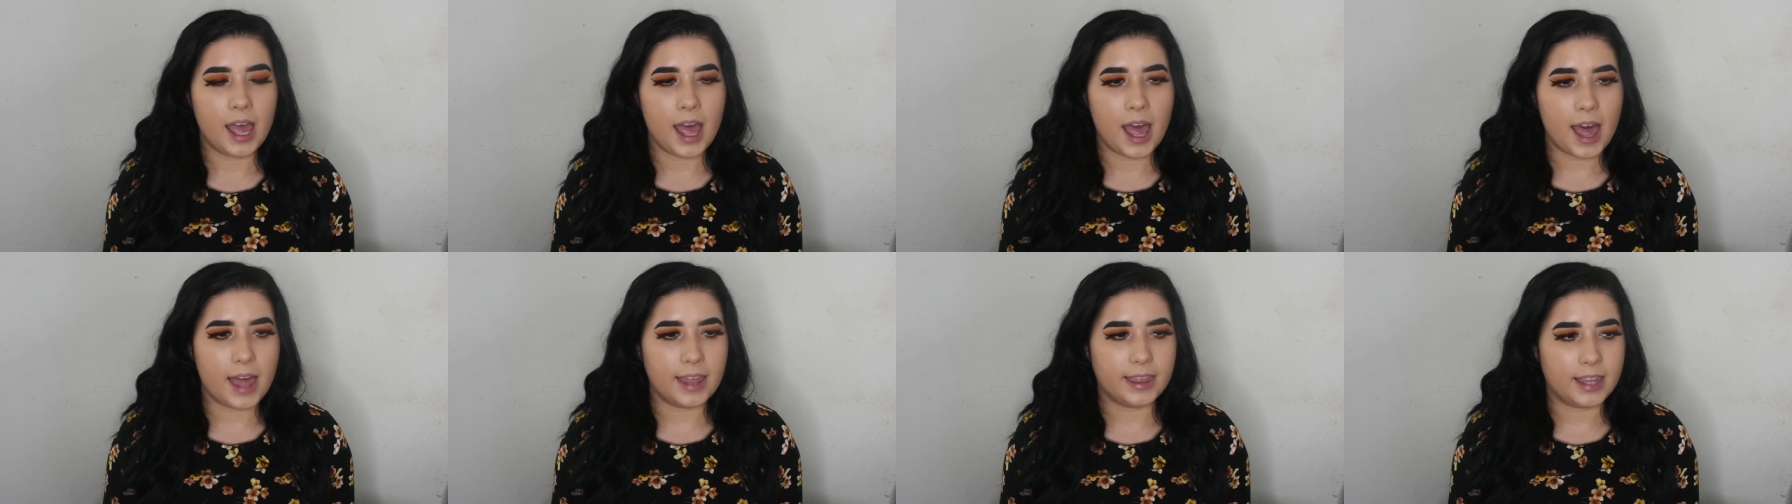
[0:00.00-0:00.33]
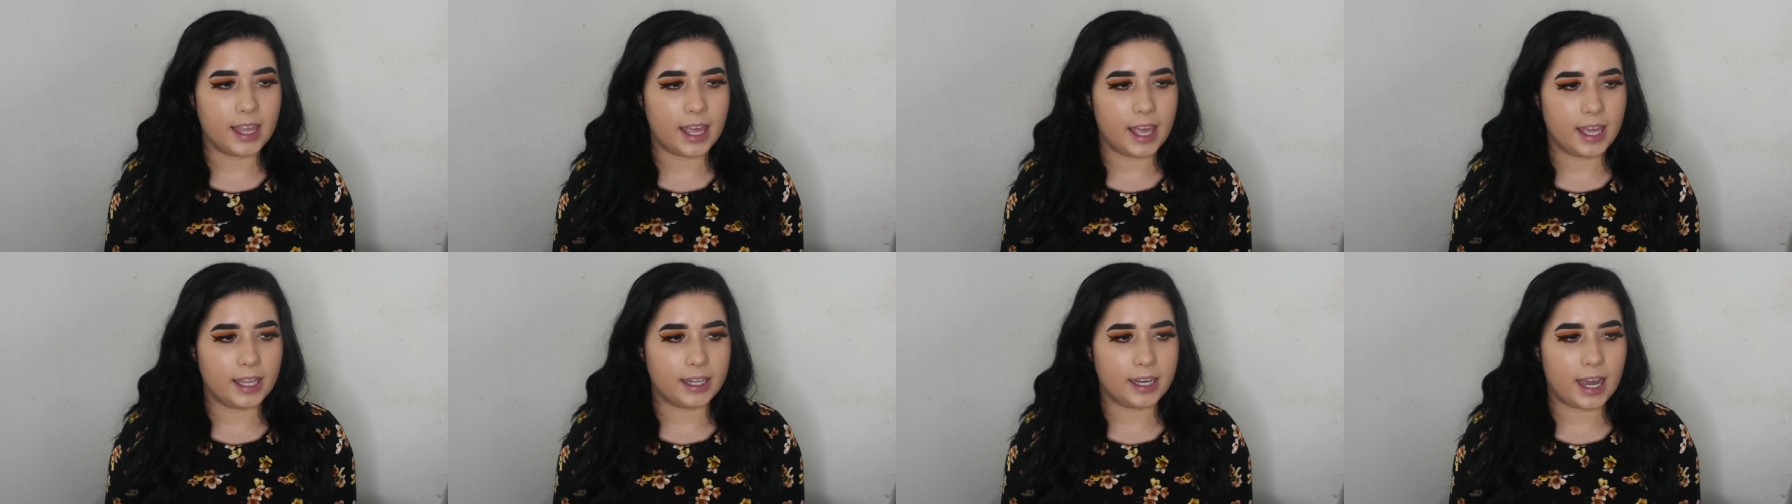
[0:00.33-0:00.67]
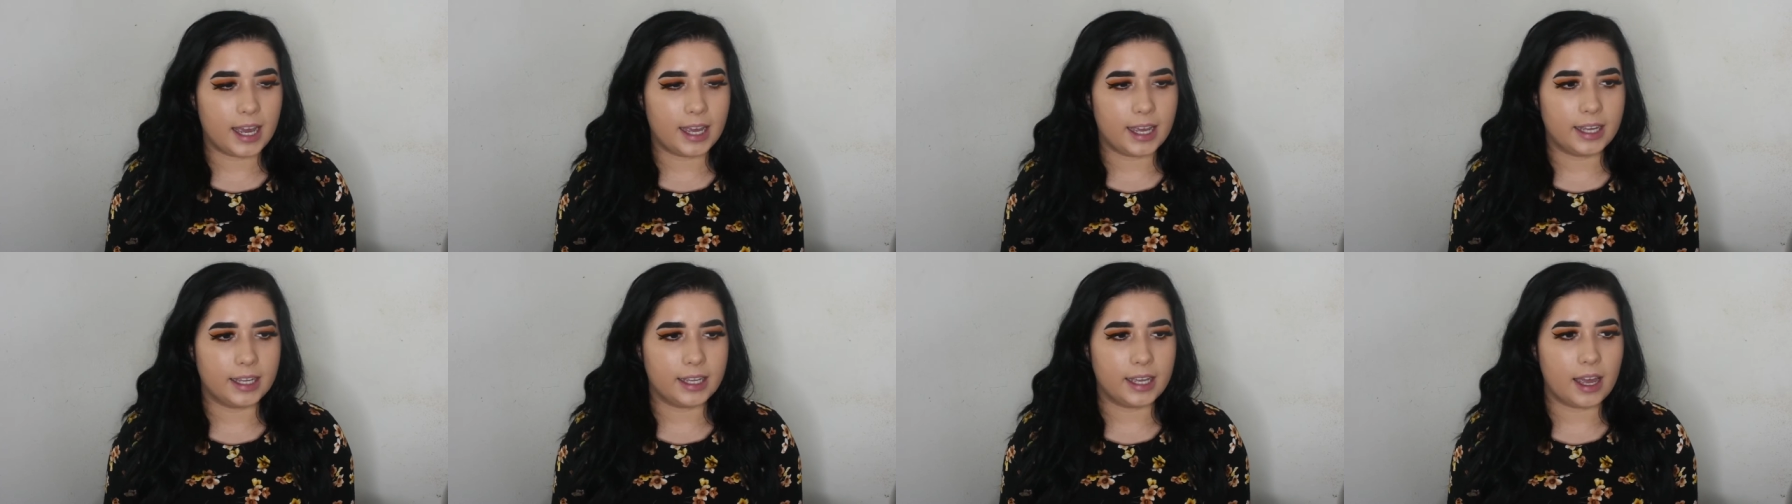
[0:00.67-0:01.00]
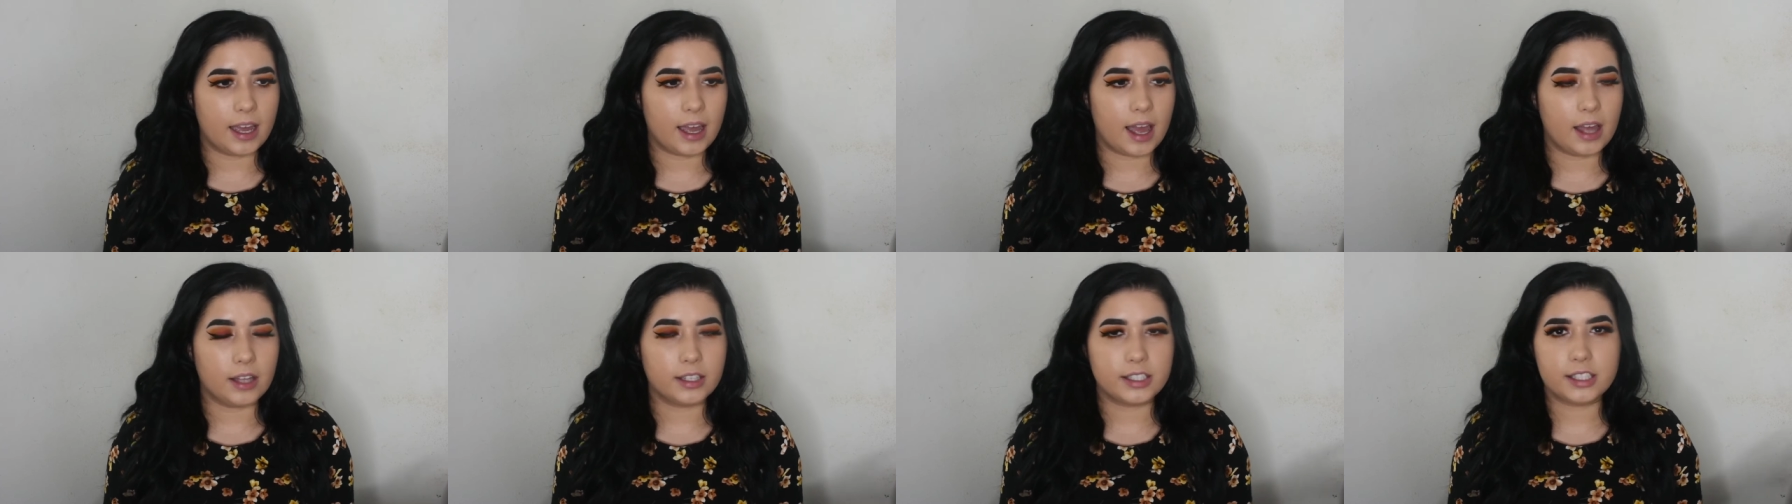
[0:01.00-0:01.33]
and then
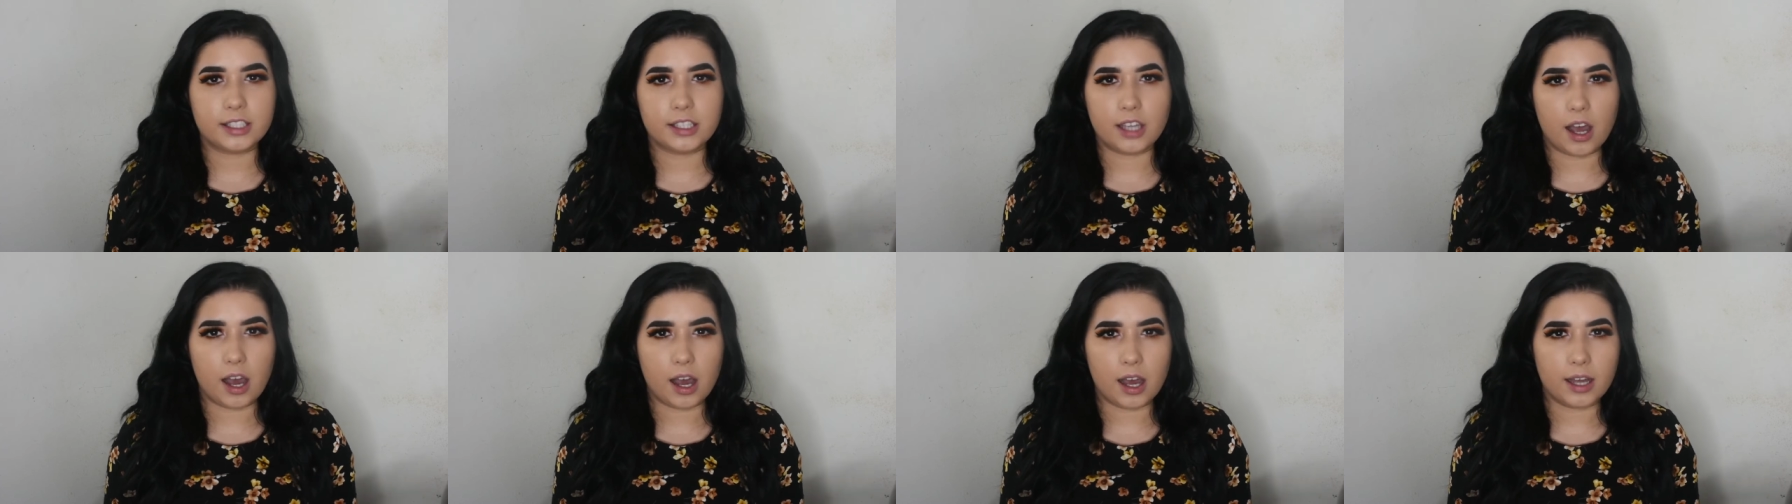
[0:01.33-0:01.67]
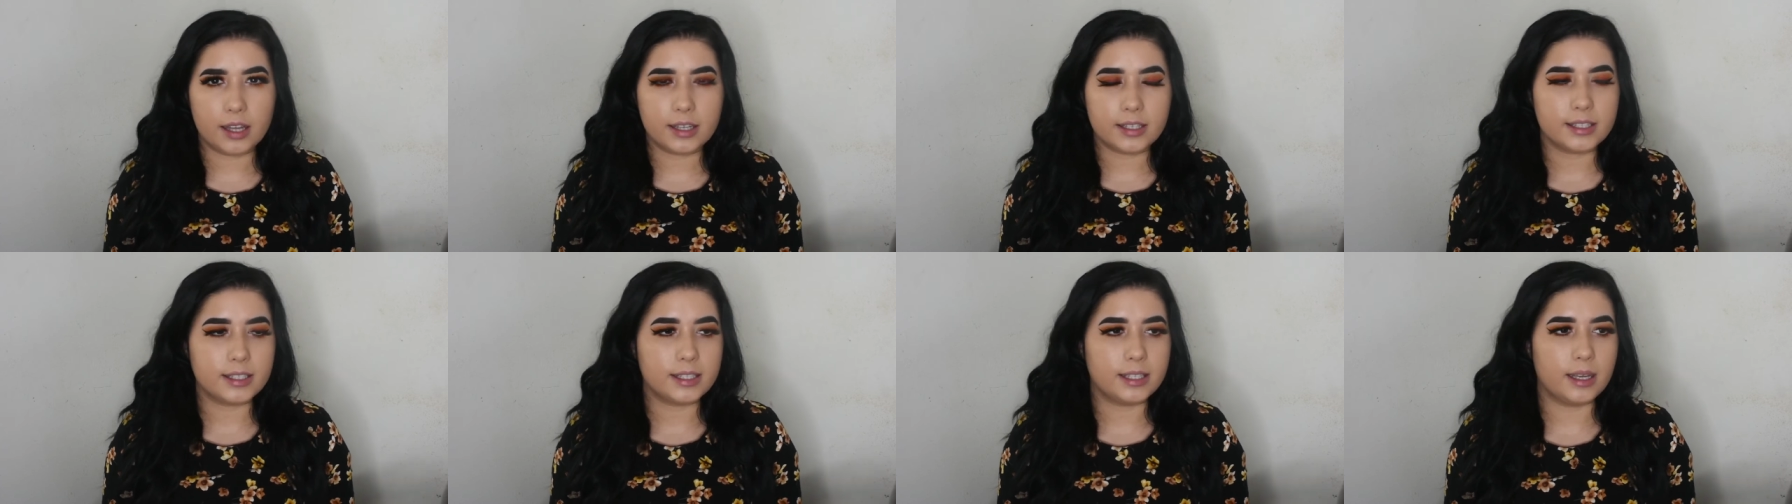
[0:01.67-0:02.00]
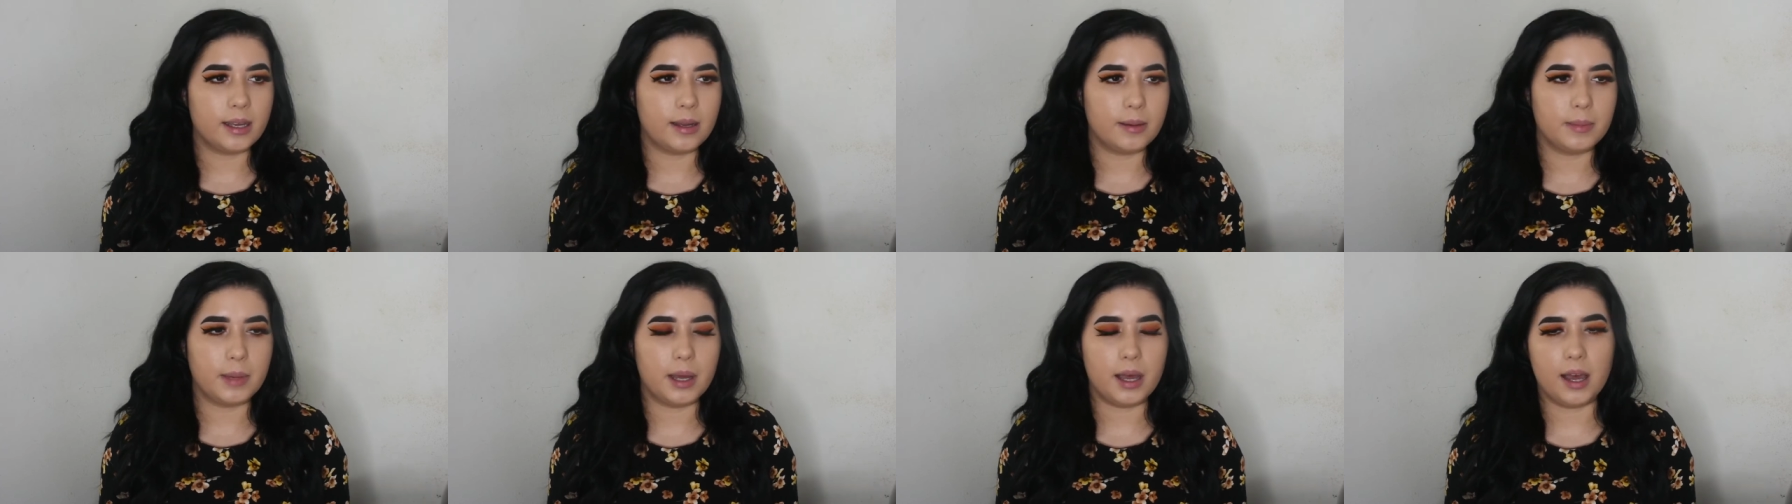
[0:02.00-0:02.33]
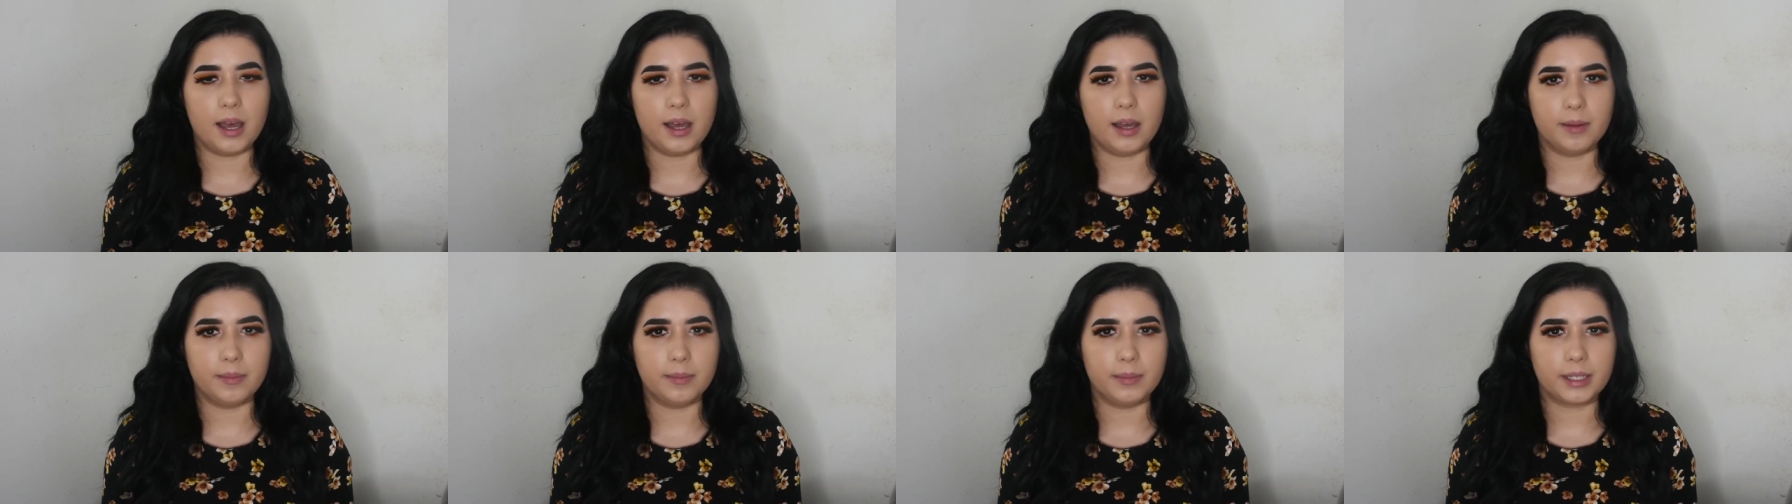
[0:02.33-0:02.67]
I saw some
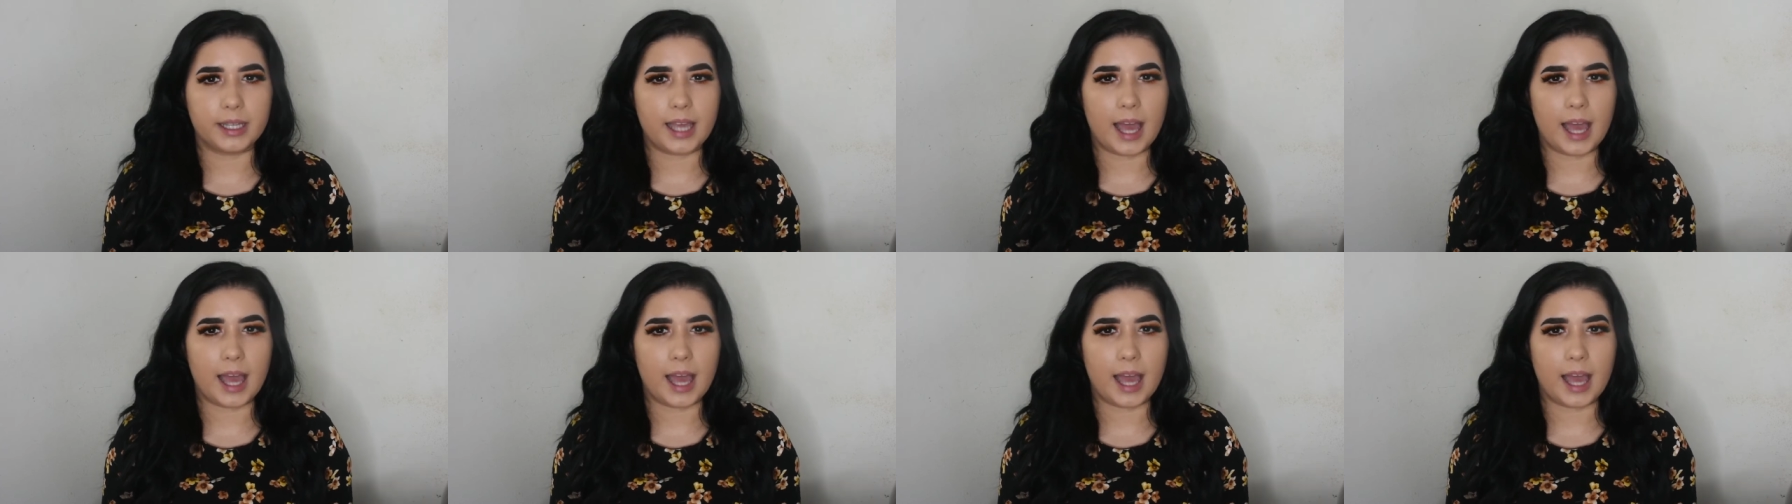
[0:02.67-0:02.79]
um,